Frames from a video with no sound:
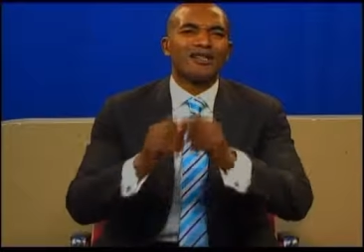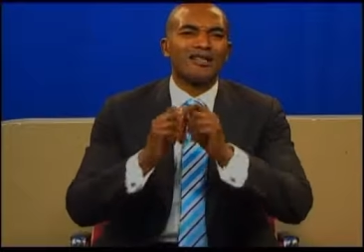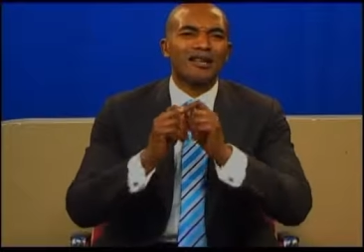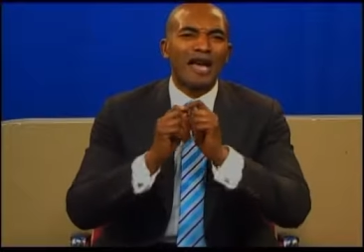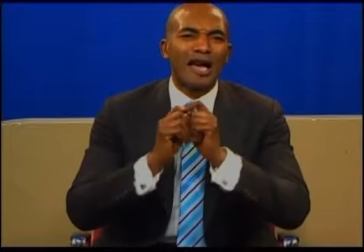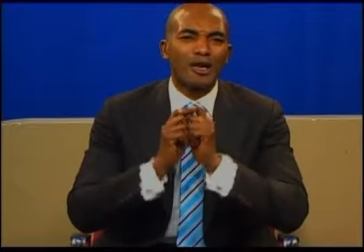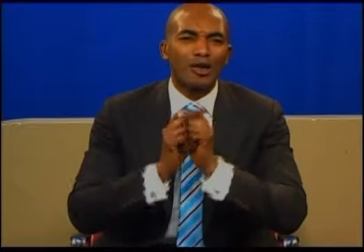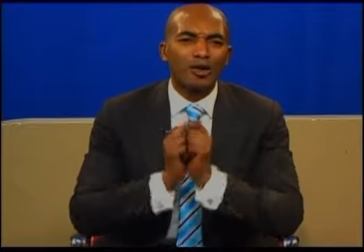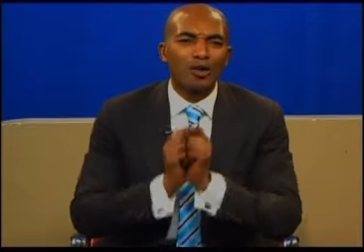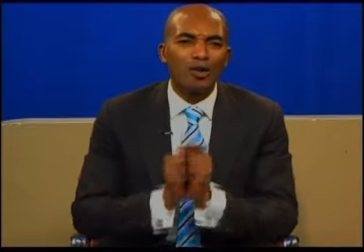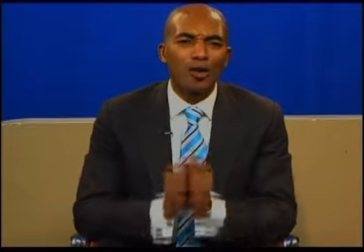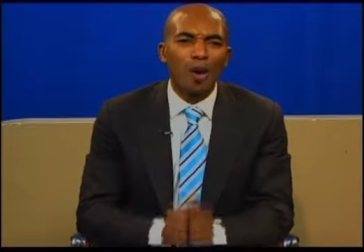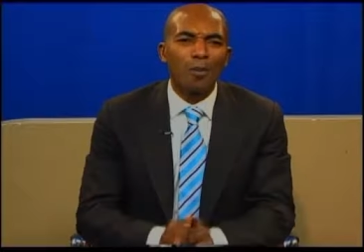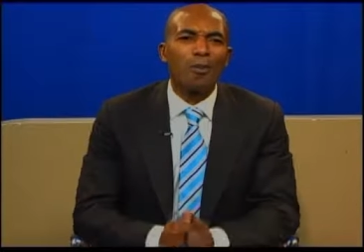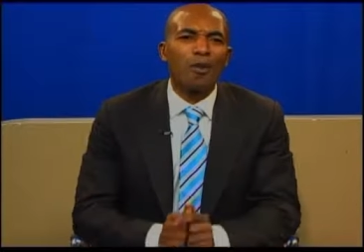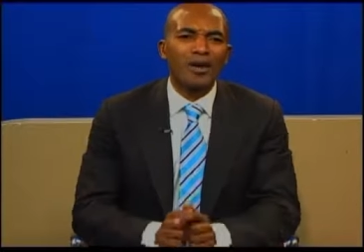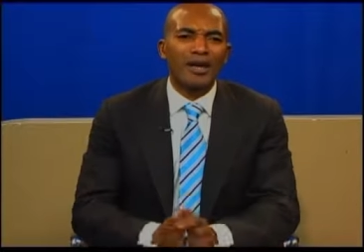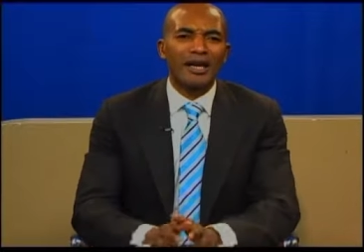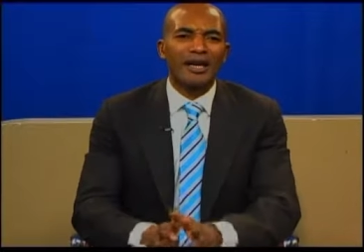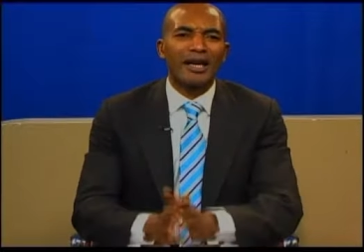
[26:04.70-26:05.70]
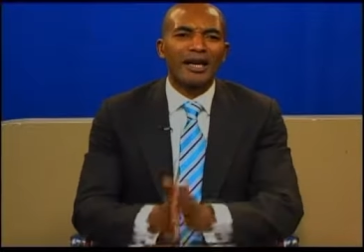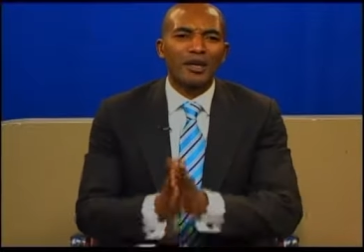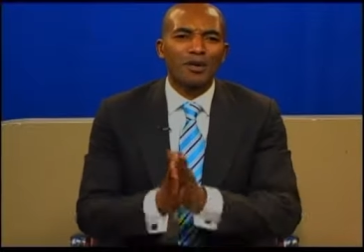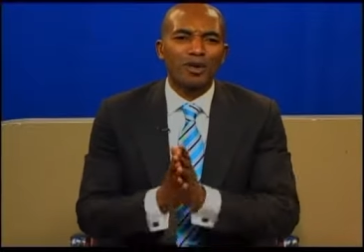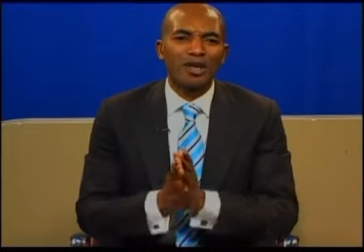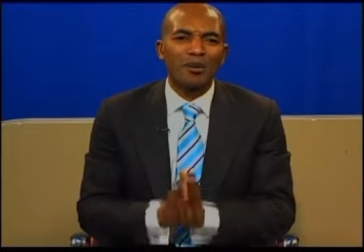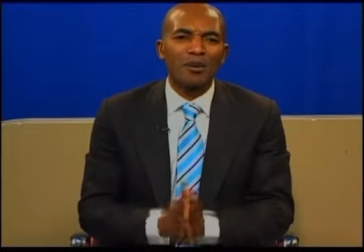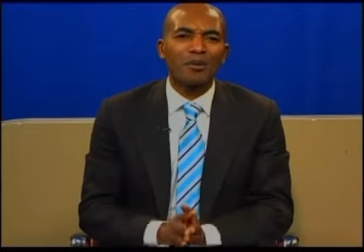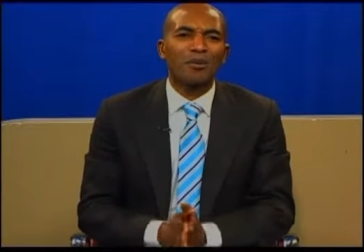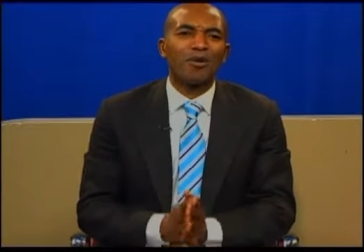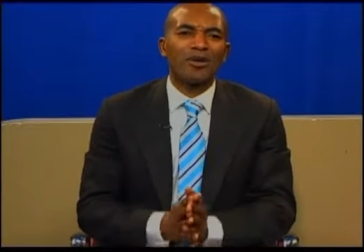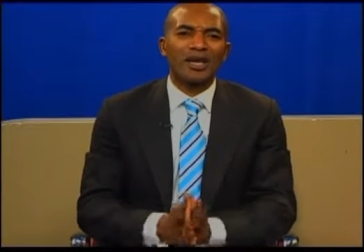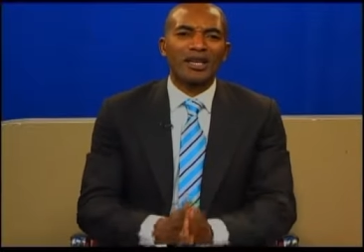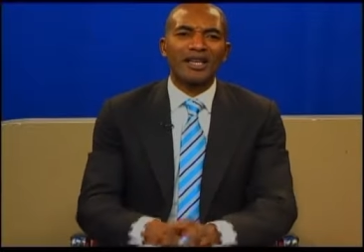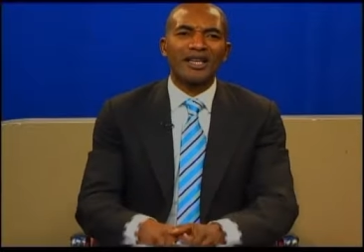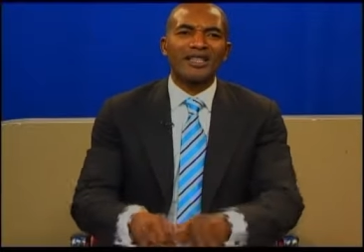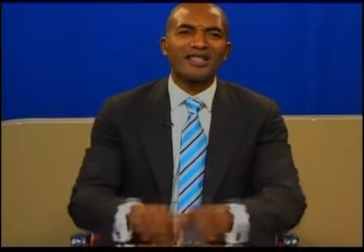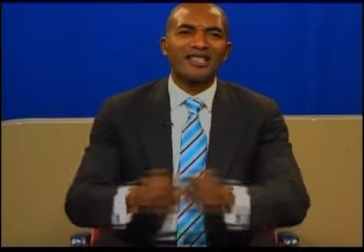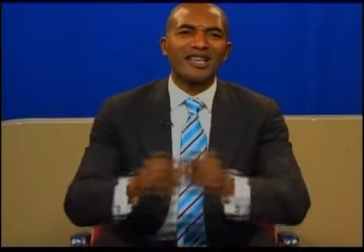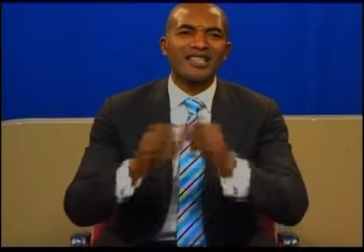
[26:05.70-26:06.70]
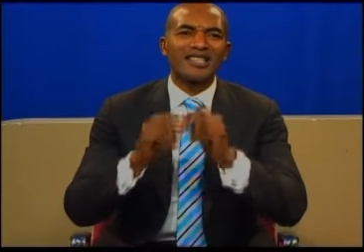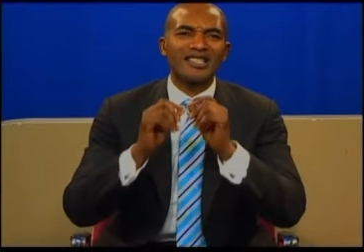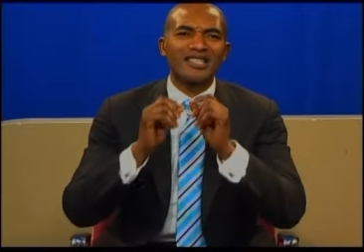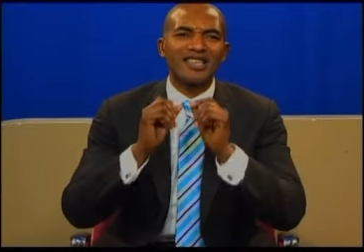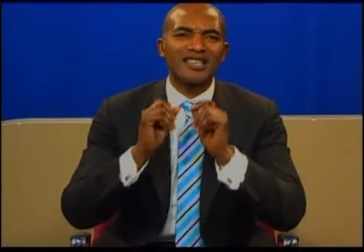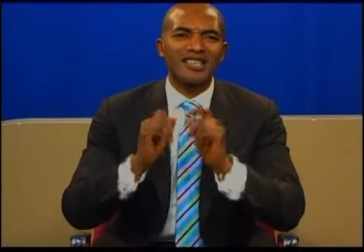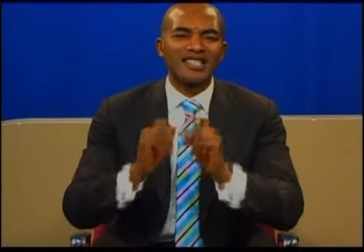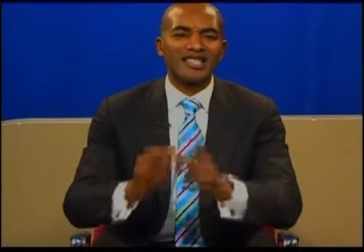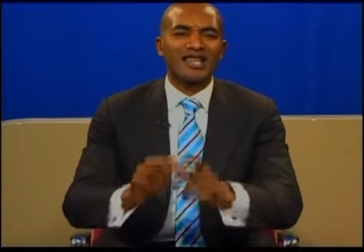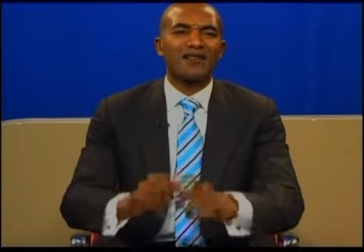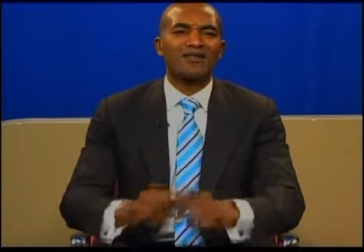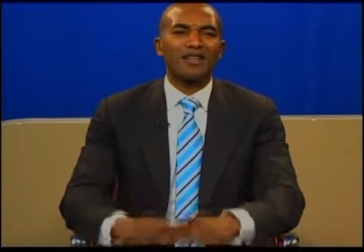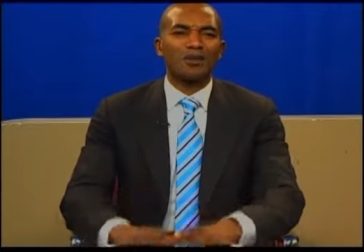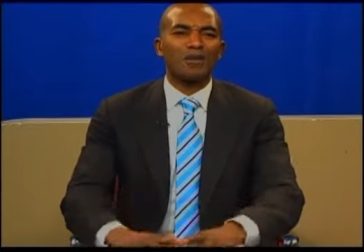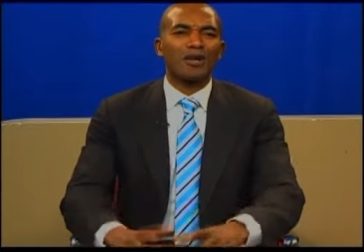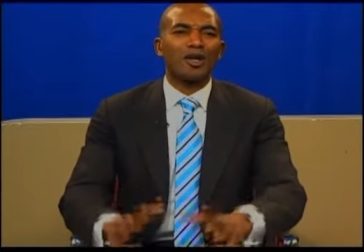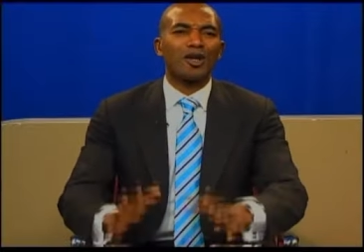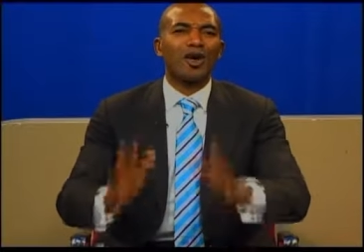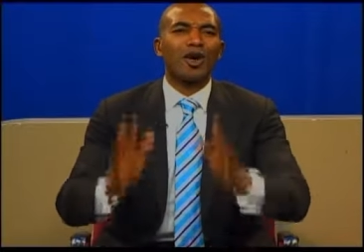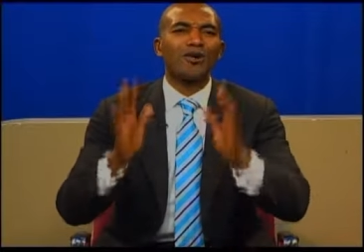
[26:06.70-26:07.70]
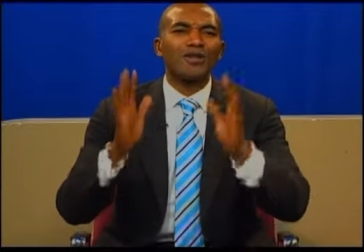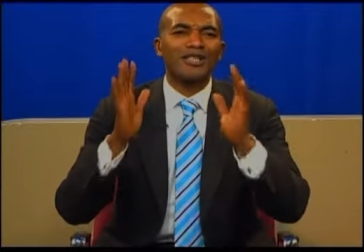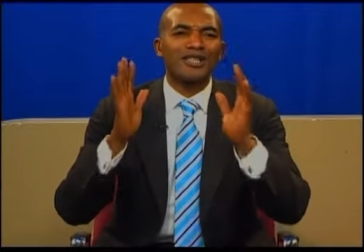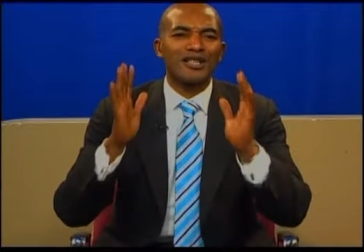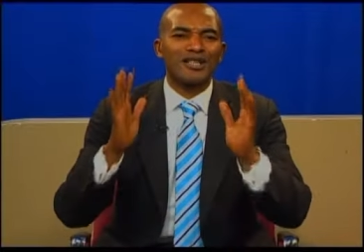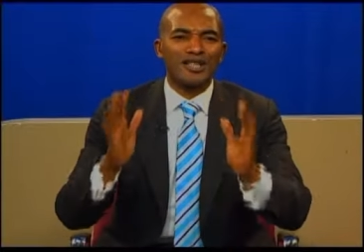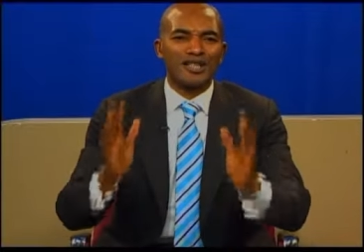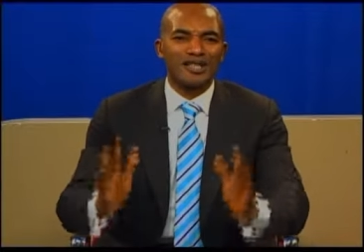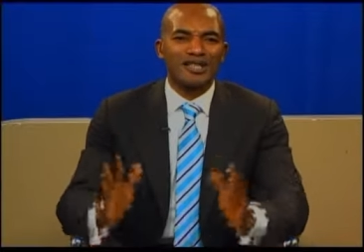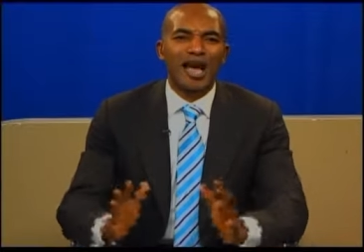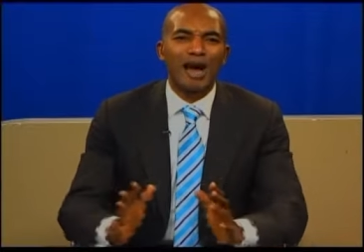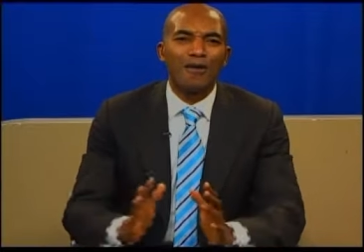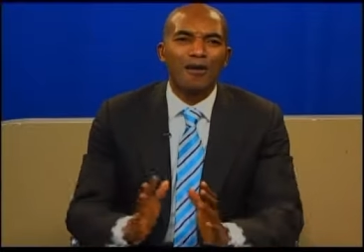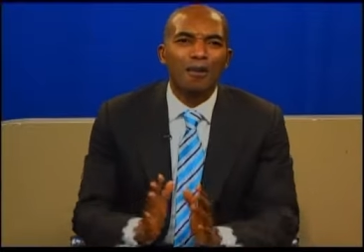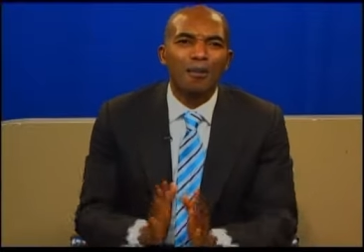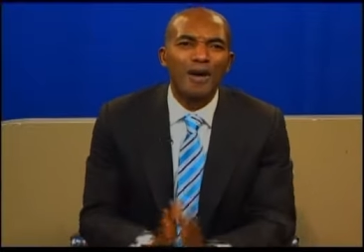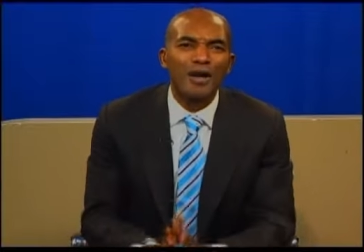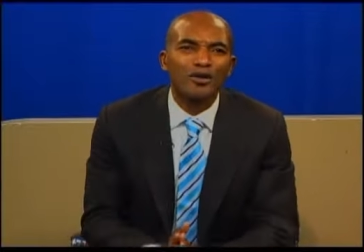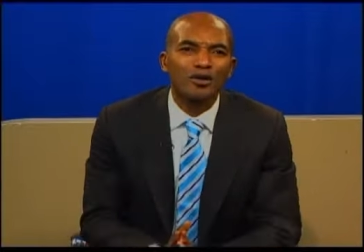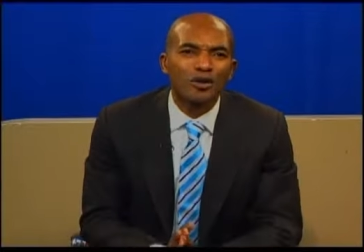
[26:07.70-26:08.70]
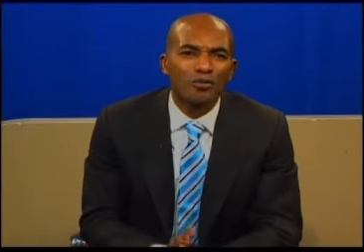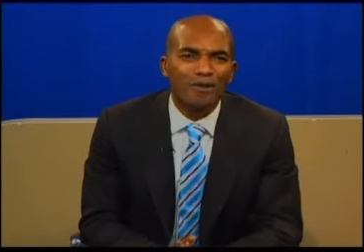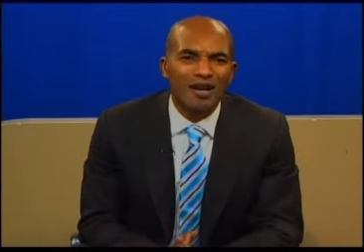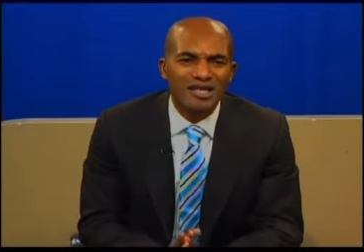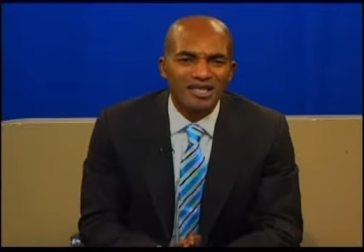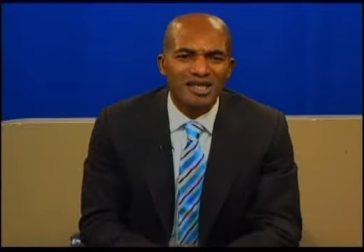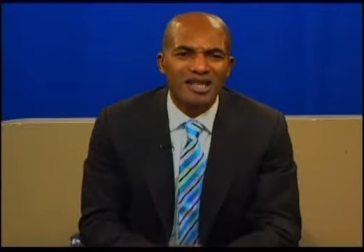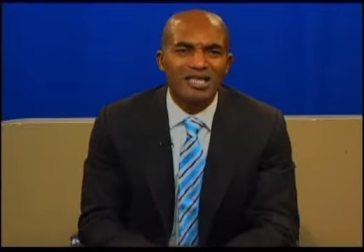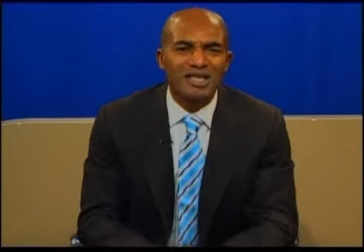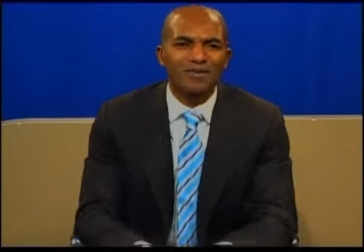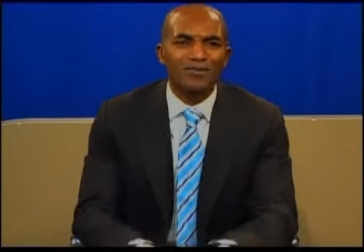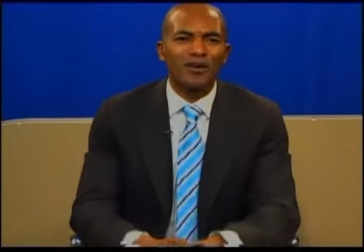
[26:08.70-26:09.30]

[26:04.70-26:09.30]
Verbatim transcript: and you're not born again, you want to be born again, just say this after me. Lord Jesus, I repent of my sins.